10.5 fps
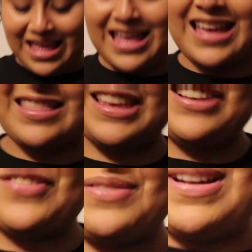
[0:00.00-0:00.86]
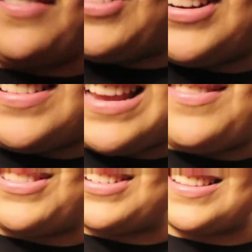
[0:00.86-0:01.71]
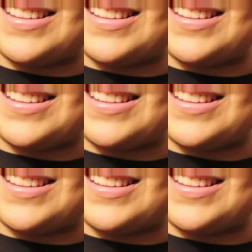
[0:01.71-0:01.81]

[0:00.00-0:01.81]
I think for my first time doing